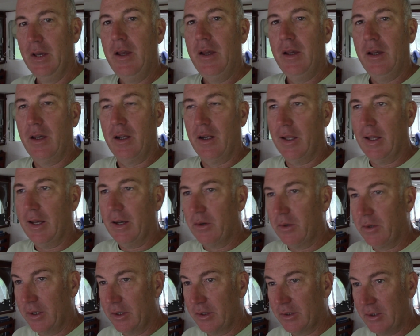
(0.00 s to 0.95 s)
It
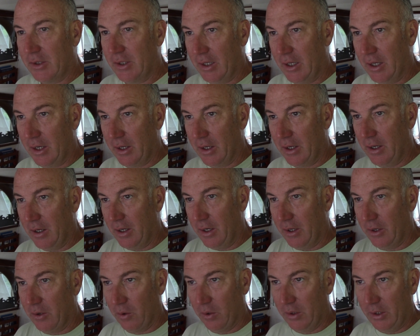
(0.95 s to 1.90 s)
allowed us to get
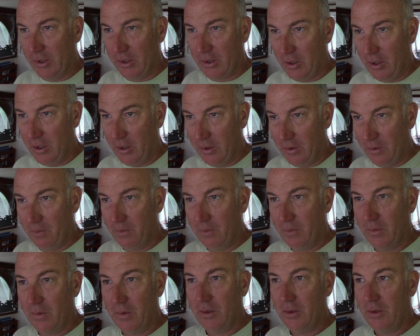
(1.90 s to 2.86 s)
an early start
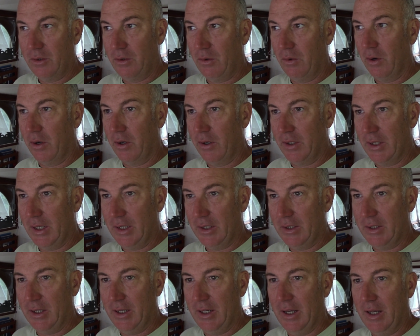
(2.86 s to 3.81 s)
to our day
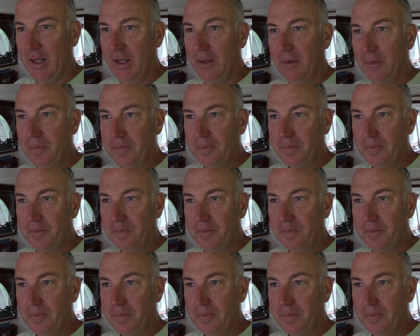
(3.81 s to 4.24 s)
today,